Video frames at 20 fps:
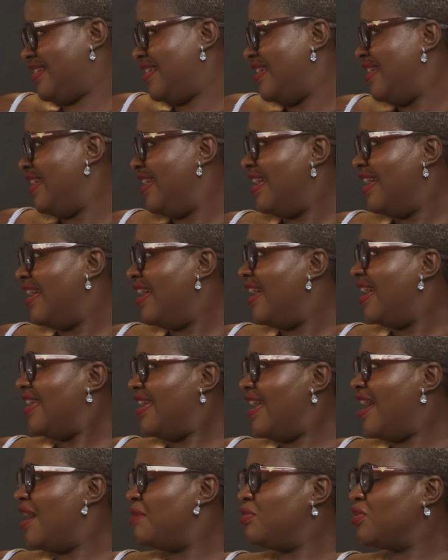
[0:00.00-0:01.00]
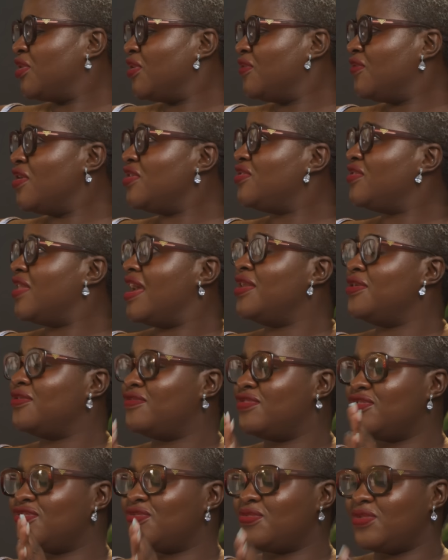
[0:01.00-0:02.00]
Just that's it. yeah, I'm looking forward to the end
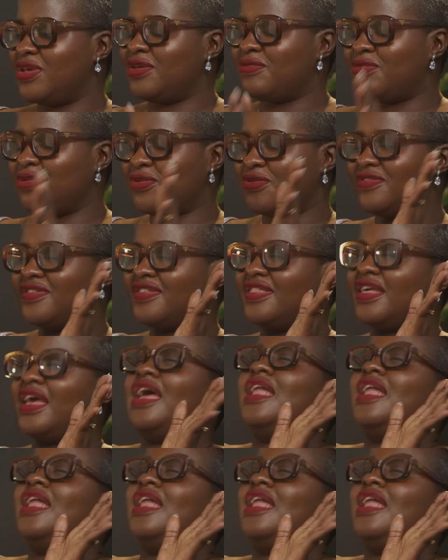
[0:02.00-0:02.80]
of this week because it's the